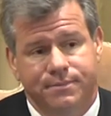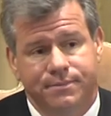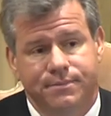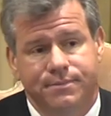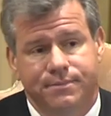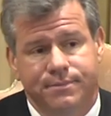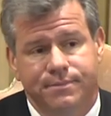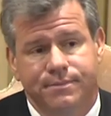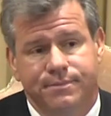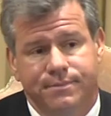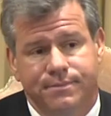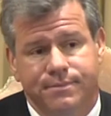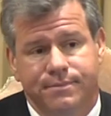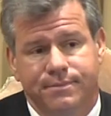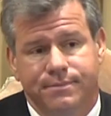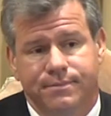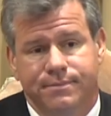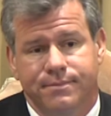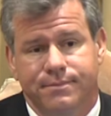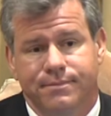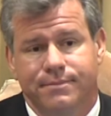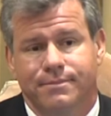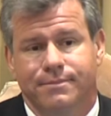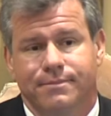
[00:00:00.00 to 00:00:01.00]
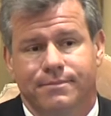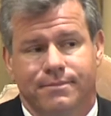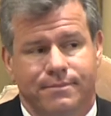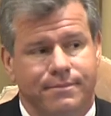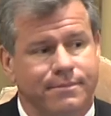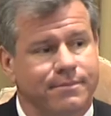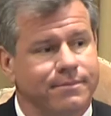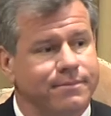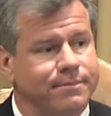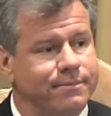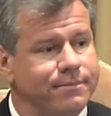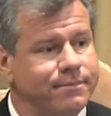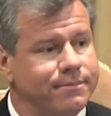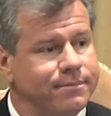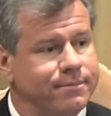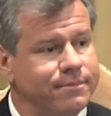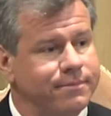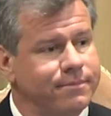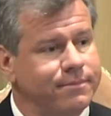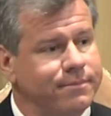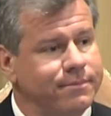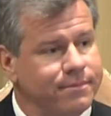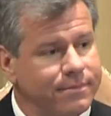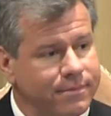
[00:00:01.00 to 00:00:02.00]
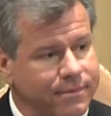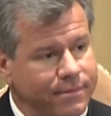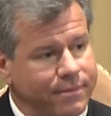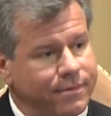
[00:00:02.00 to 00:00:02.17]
No one is speaking in this clip.